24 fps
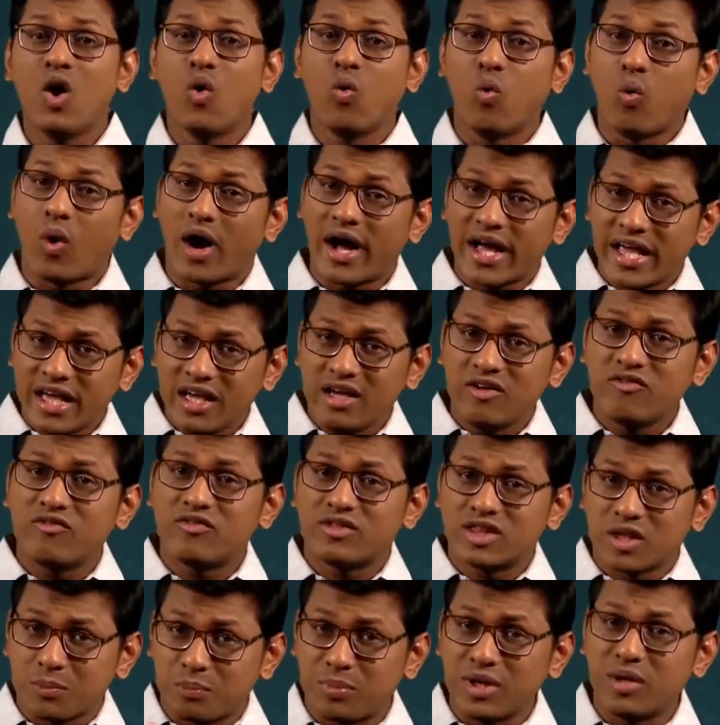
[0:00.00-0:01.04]
why
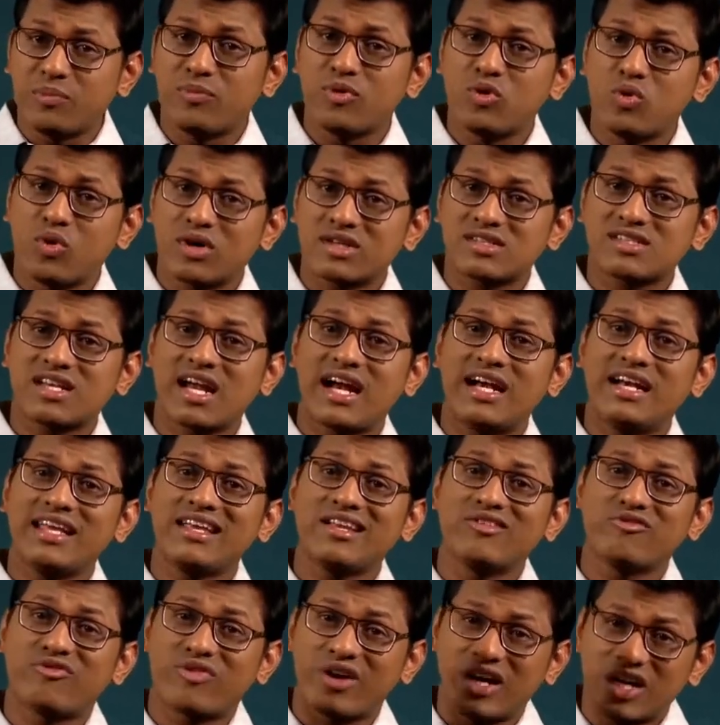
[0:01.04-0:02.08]
the people who are standing
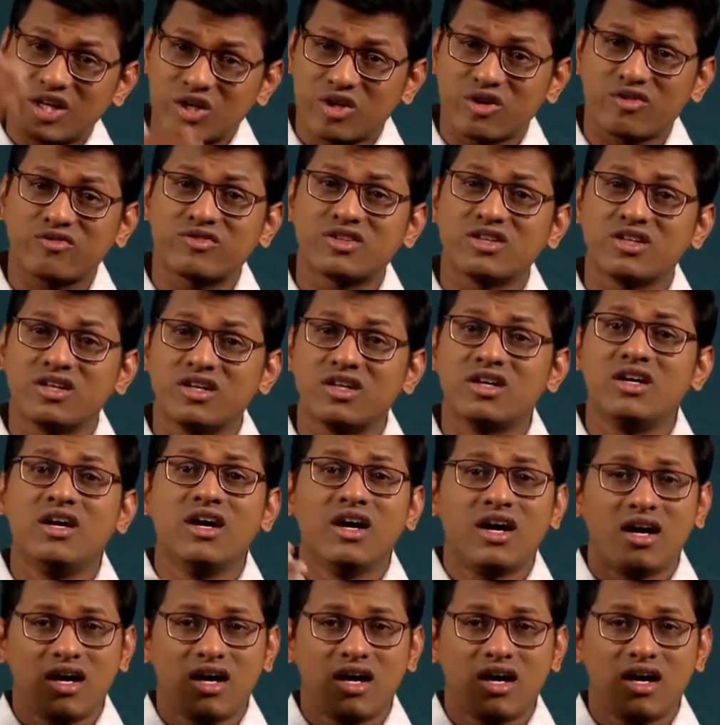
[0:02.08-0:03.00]
in front of the